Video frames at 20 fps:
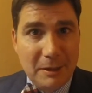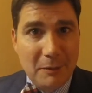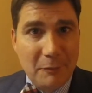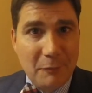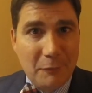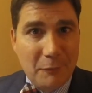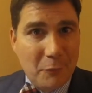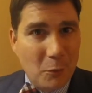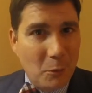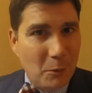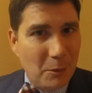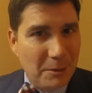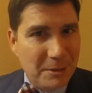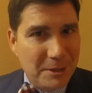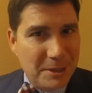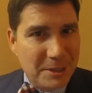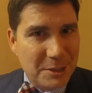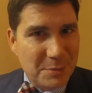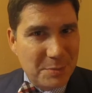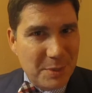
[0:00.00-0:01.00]
for
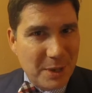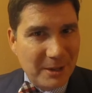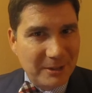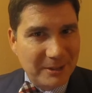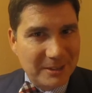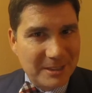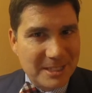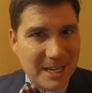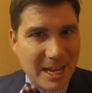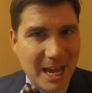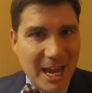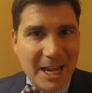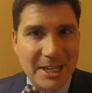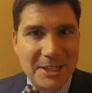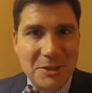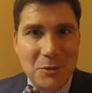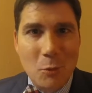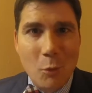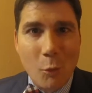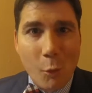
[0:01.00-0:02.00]
this belt
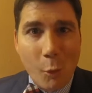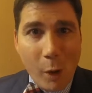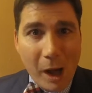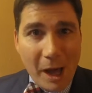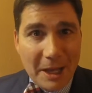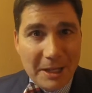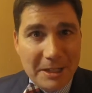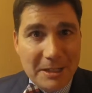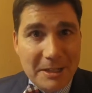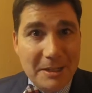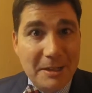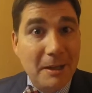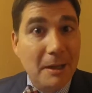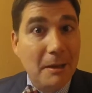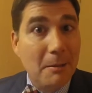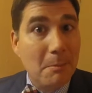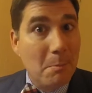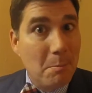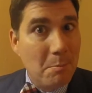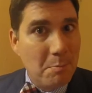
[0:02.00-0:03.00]
at
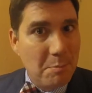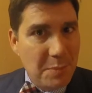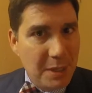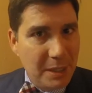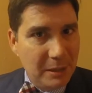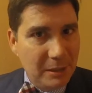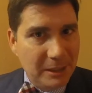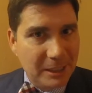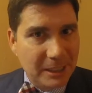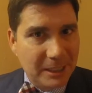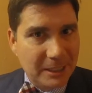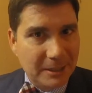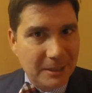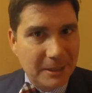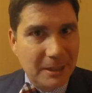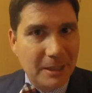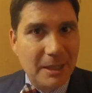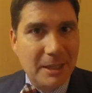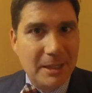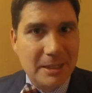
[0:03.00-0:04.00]

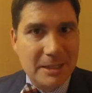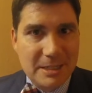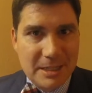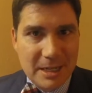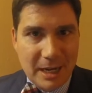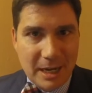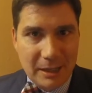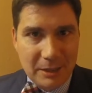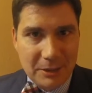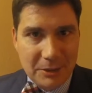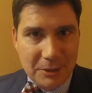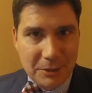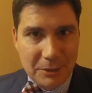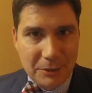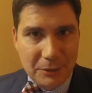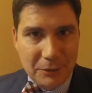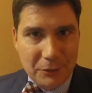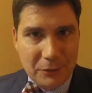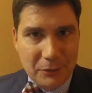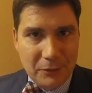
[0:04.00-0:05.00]

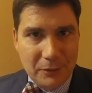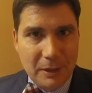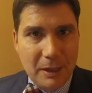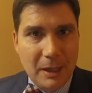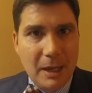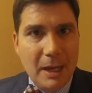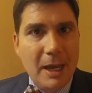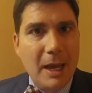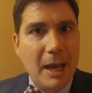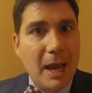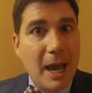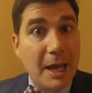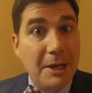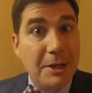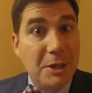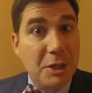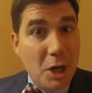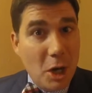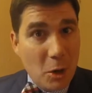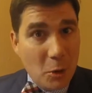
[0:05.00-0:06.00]
$1,000,000.
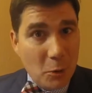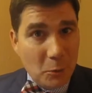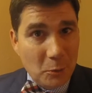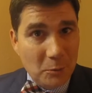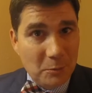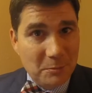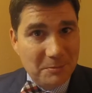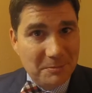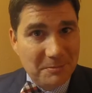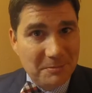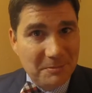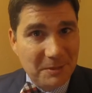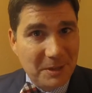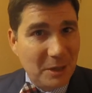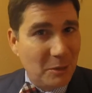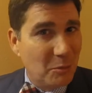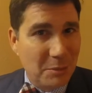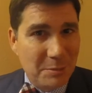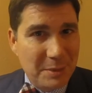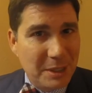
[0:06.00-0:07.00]
And no, there
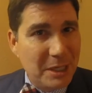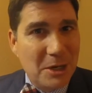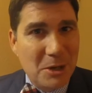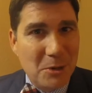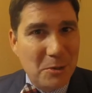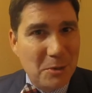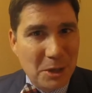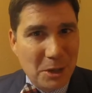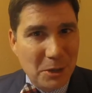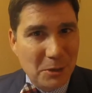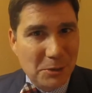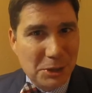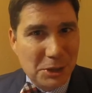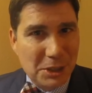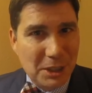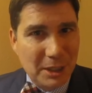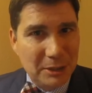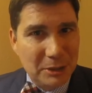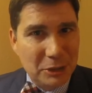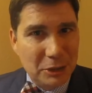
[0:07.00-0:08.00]
will be no
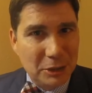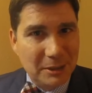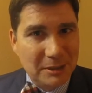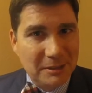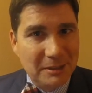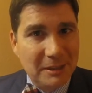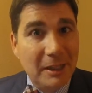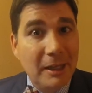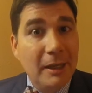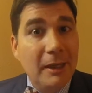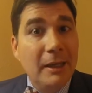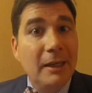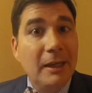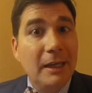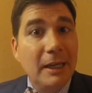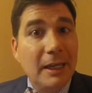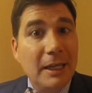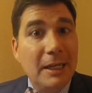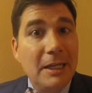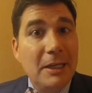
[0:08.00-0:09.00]
negotiation.
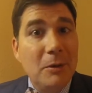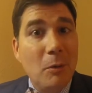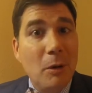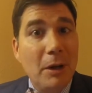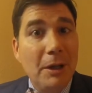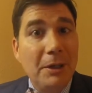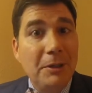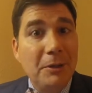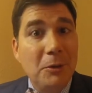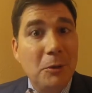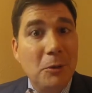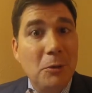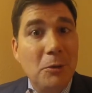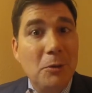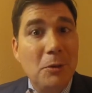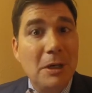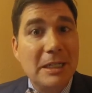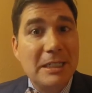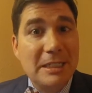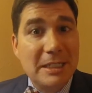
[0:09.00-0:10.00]
Anyone
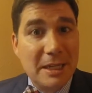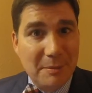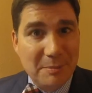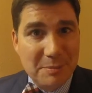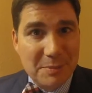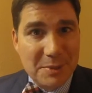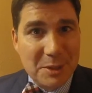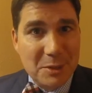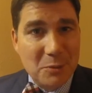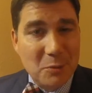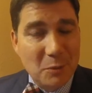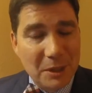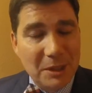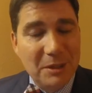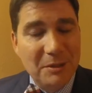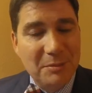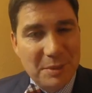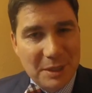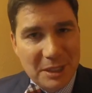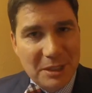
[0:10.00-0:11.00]
who attempts will
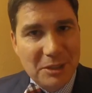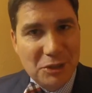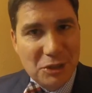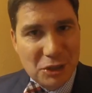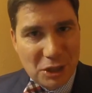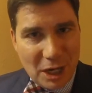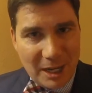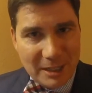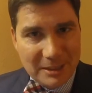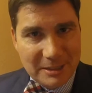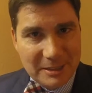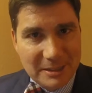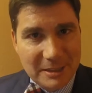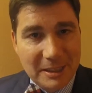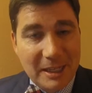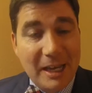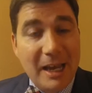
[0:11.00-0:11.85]
be shot.